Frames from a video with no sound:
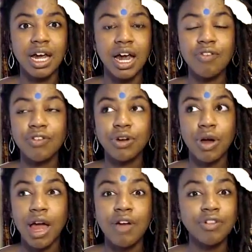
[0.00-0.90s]

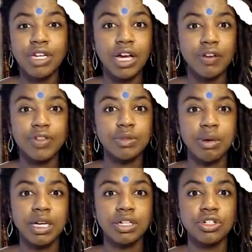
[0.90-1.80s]
every day on this
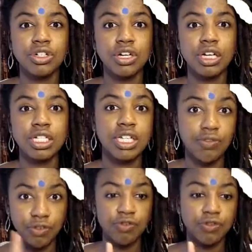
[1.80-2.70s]
page except
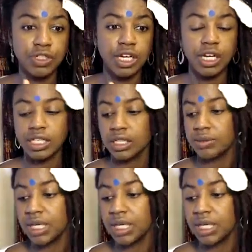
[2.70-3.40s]
for Sundays.